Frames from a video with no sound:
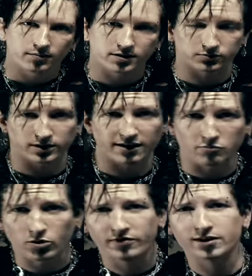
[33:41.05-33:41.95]
because we're gonna
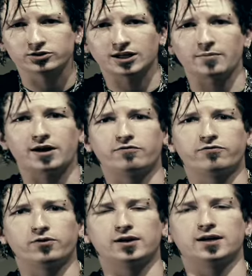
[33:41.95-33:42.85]
have more videos coming out
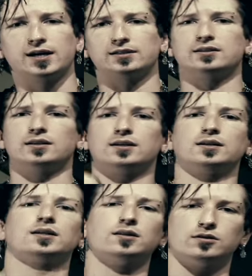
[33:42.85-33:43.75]
for you as they
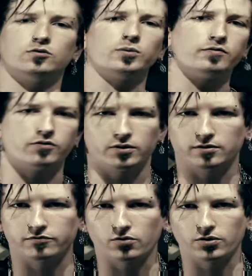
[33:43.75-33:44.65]
get a little bit further
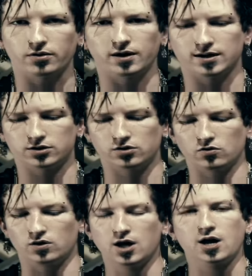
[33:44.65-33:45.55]
and further
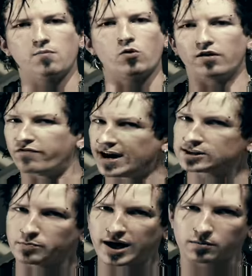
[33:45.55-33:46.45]
into more
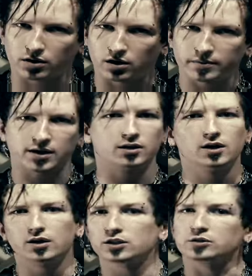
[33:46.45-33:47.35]
advanced back palming,
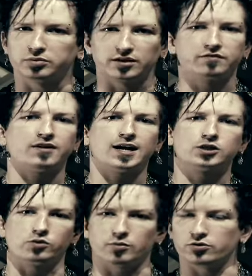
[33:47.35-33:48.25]
split
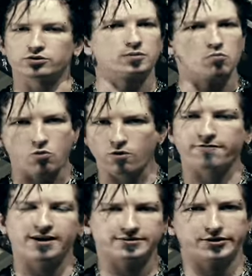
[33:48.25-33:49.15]
fans, where you're producing more
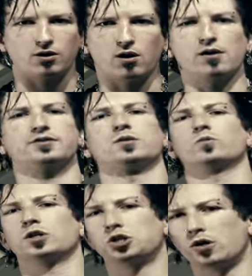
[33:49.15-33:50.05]
fans of cards, and then we're
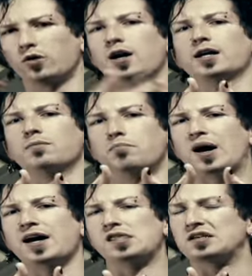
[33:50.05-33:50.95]
gonna show you how to
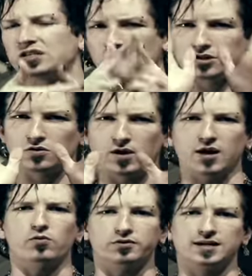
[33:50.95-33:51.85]
combine this into a
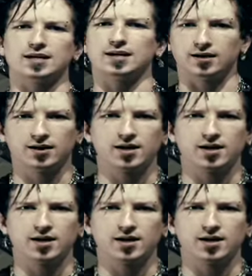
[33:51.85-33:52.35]
routine